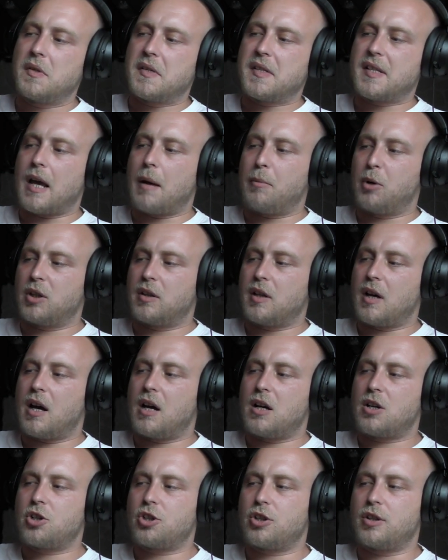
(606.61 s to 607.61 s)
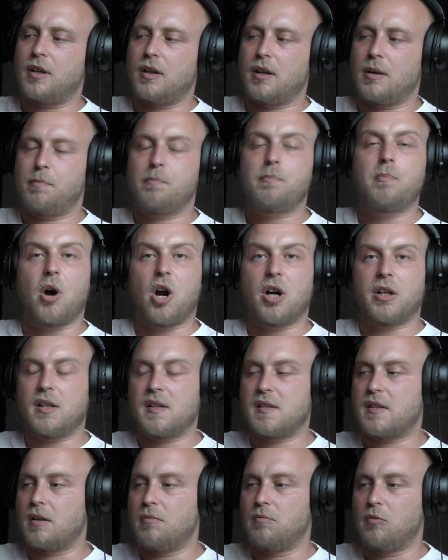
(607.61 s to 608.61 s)
sabotage the
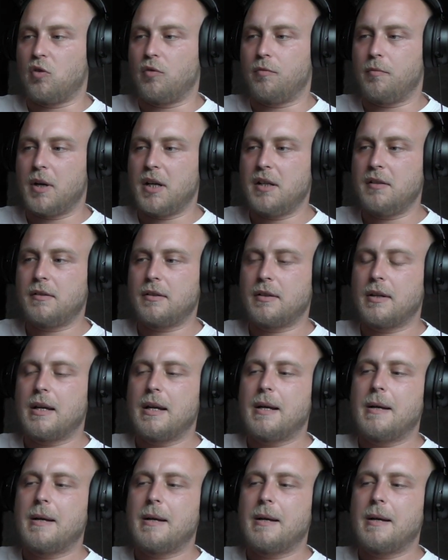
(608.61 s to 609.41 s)
partisan movement.